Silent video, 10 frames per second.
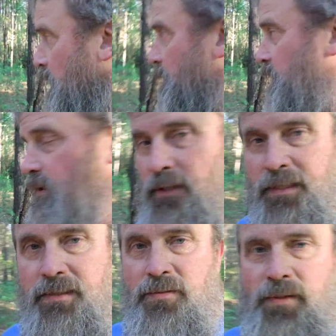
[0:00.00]
You can take
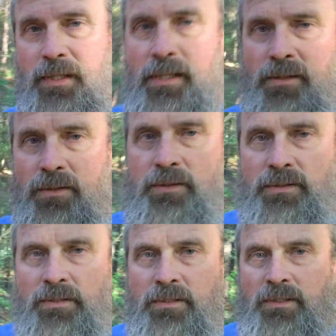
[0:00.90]
this video,
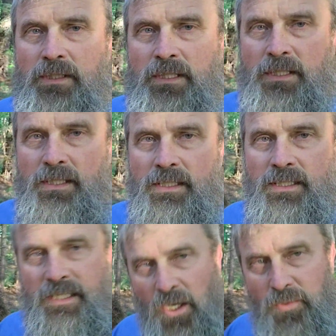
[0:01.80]

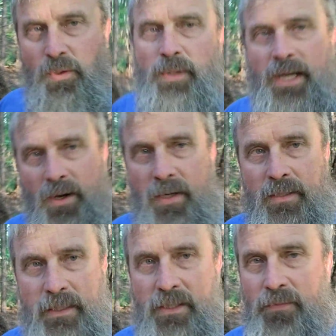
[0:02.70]
go to an area
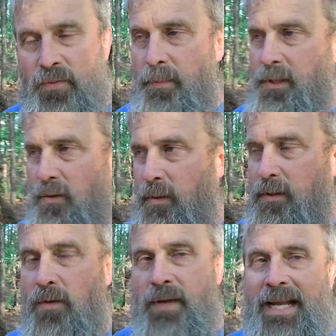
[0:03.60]
that you're familiar with.
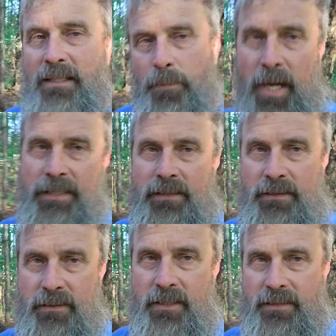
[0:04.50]
You've got to practice
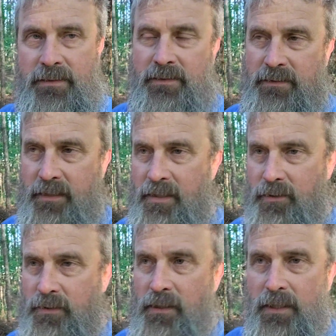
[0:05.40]
these
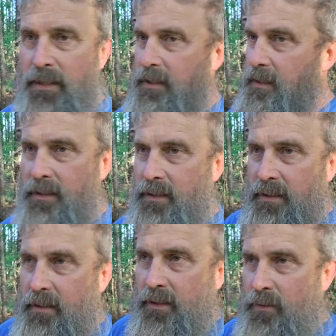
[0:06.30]
skills.
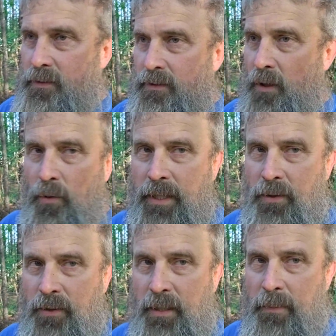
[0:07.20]
The only way you're
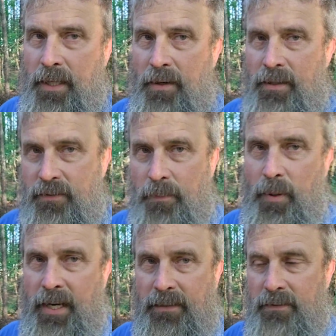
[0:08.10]
going to get better is to
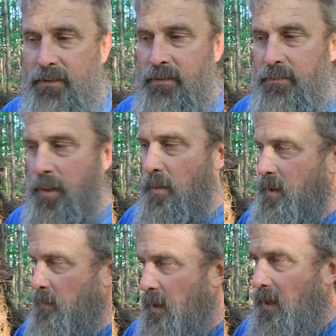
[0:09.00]
practice. Paul Bear
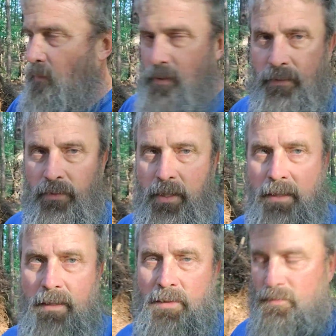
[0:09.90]
Bryant once said,
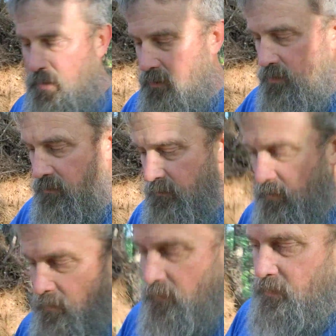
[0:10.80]
he was a coach at the
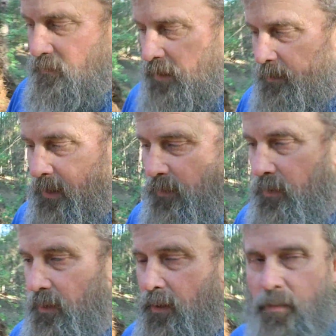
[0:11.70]
University of Alabama,
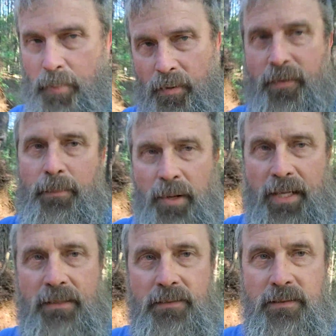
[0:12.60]
perfect
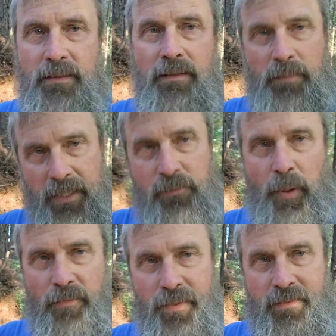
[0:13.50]
practice makes
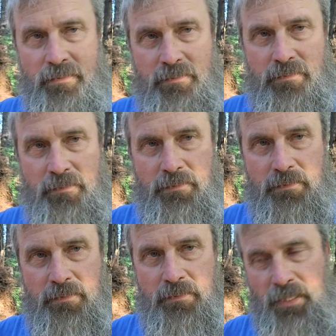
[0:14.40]
perfect.
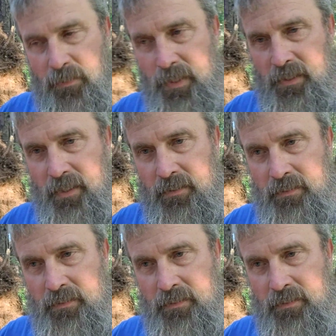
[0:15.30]
Think about that.